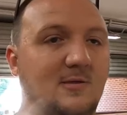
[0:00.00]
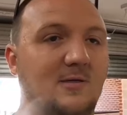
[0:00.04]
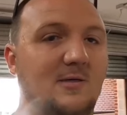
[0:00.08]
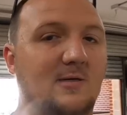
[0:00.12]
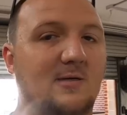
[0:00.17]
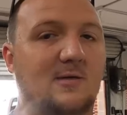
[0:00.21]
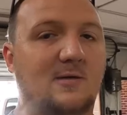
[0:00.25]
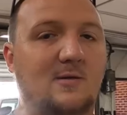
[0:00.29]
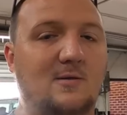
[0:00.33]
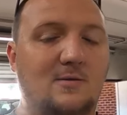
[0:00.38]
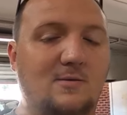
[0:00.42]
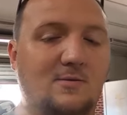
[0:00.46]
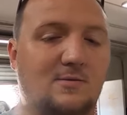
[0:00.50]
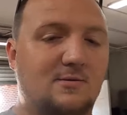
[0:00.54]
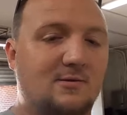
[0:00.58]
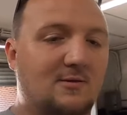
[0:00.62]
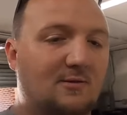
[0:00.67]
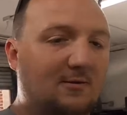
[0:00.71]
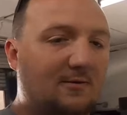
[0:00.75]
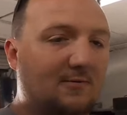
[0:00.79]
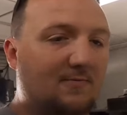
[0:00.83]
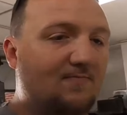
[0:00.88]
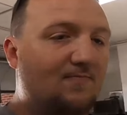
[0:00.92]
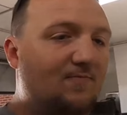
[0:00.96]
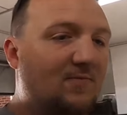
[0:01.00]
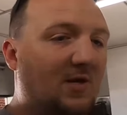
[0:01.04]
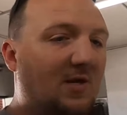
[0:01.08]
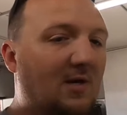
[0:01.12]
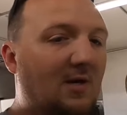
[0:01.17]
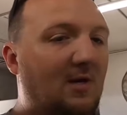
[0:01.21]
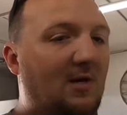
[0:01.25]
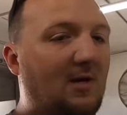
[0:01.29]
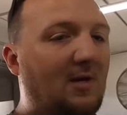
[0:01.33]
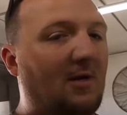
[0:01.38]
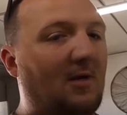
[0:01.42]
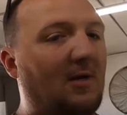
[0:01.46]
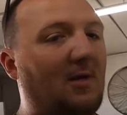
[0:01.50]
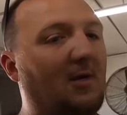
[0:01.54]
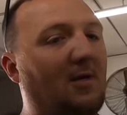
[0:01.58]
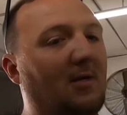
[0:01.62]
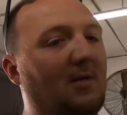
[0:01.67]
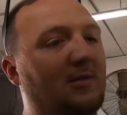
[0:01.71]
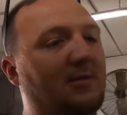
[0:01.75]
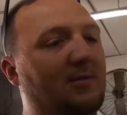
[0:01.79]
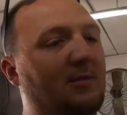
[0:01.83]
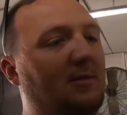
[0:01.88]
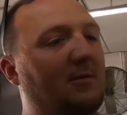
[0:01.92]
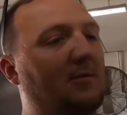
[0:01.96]
ready to go. So
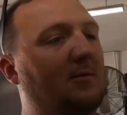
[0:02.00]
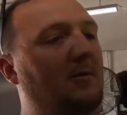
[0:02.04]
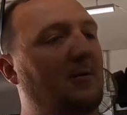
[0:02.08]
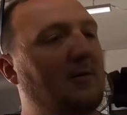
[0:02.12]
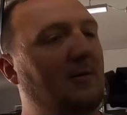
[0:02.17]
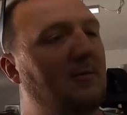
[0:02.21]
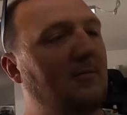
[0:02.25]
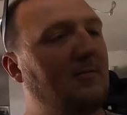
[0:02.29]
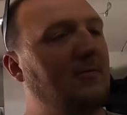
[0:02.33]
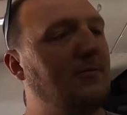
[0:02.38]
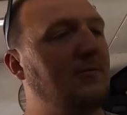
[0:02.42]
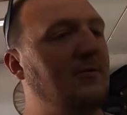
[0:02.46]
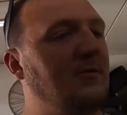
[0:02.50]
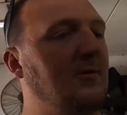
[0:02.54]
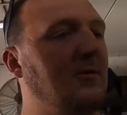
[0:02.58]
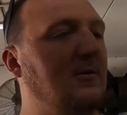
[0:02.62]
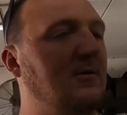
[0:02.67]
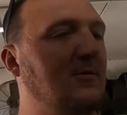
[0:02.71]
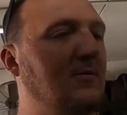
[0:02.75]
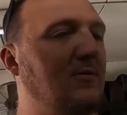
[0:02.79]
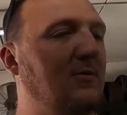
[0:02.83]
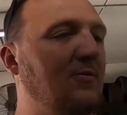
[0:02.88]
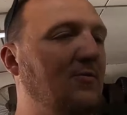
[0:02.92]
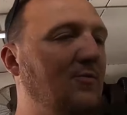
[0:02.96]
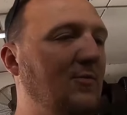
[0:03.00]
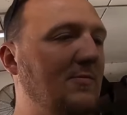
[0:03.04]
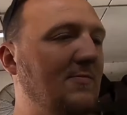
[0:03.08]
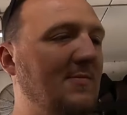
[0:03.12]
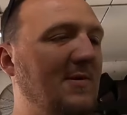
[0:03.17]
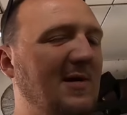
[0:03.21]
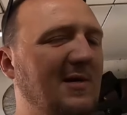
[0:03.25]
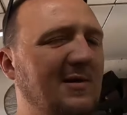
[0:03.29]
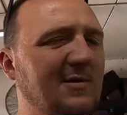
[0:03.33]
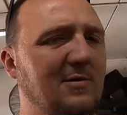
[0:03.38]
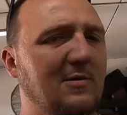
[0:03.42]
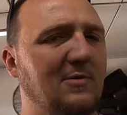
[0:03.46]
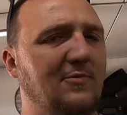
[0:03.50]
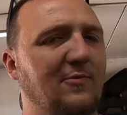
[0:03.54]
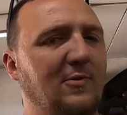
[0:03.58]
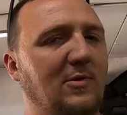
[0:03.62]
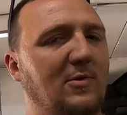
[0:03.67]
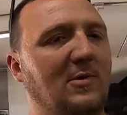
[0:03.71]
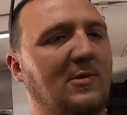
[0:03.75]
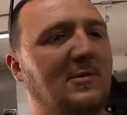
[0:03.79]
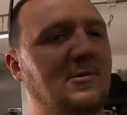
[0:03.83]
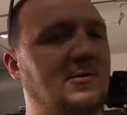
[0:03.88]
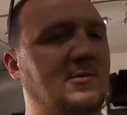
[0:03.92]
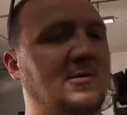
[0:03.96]
stick around. You know, we might do a
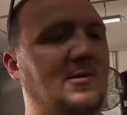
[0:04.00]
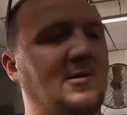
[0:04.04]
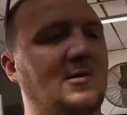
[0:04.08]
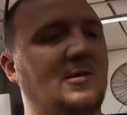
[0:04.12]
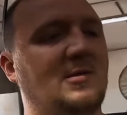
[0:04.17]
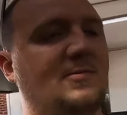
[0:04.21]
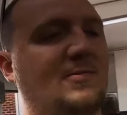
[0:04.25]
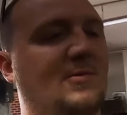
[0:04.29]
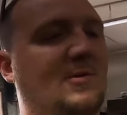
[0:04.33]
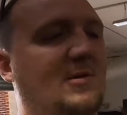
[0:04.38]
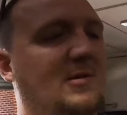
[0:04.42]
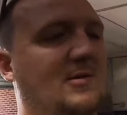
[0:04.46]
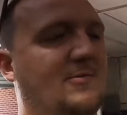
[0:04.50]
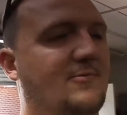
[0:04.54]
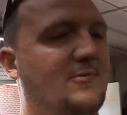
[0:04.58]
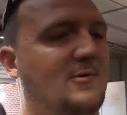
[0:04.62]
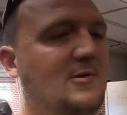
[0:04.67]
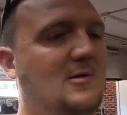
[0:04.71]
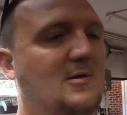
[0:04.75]
few other things, but if